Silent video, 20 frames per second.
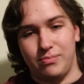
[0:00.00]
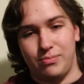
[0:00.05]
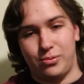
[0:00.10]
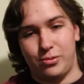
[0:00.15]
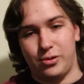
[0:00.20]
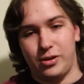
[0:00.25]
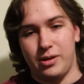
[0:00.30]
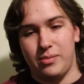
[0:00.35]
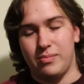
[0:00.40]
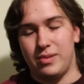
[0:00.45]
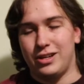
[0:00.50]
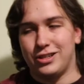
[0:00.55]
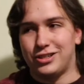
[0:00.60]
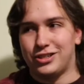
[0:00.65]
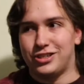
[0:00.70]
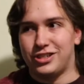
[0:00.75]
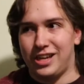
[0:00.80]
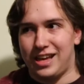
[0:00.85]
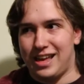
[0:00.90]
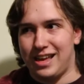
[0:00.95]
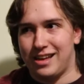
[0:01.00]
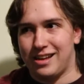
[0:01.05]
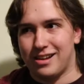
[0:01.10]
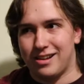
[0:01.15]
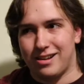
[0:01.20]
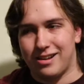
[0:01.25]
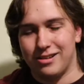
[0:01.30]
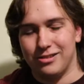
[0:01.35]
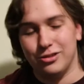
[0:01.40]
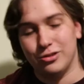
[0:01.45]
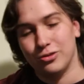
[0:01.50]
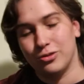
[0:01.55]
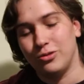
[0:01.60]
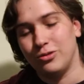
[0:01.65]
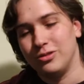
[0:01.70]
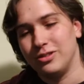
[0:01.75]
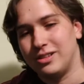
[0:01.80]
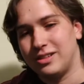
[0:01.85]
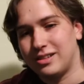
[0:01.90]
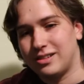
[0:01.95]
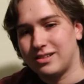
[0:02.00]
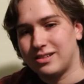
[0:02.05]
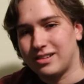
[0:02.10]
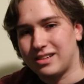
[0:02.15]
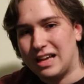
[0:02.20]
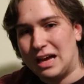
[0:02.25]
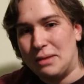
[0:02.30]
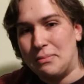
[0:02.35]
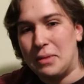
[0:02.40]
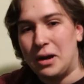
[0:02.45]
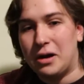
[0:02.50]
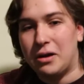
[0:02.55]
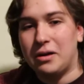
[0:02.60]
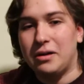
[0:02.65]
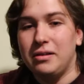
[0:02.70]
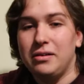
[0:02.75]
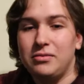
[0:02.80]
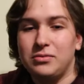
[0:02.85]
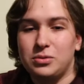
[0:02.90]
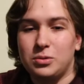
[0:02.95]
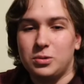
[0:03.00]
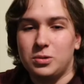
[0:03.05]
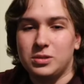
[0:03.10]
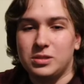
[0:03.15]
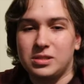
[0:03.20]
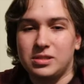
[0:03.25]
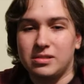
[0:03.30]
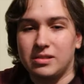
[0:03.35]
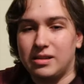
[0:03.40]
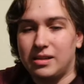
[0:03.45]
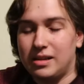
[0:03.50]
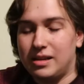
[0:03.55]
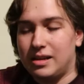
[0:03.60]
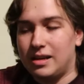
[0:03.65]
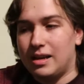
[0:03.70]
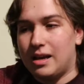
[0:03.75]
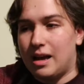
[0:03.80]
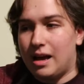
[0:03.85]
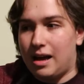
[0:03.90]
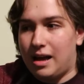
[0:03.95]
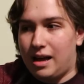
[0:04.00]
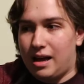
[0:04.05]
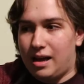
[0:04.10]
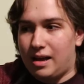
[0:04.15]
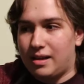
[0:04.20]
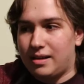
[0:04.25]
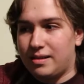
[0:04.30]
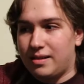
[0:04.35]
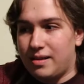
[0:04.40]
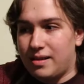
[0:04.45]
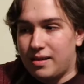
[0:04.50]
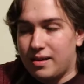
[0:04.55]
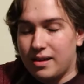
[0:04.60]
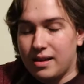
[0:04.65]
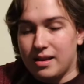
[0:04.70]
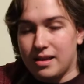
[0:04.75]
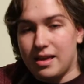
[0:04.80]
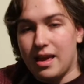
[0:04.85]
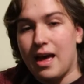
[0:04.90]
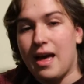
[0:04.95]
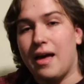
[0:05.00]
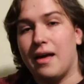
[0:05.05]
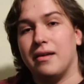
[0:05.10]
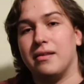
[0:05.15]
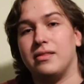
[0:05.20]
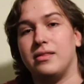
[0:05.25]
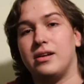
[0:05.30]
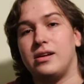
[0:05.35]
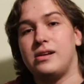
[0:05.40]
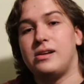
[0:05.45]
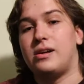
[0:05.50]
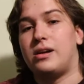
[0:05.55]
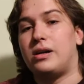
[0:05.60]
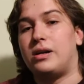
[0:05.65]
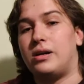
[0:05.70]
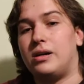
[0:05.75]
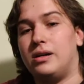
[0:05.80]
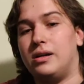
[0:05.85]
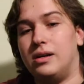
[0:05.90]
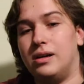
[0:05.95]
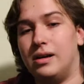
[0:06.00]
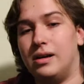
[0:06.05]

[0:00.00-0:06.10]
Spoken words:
pretty much a controlled chimera of sorts. Yeah, they are,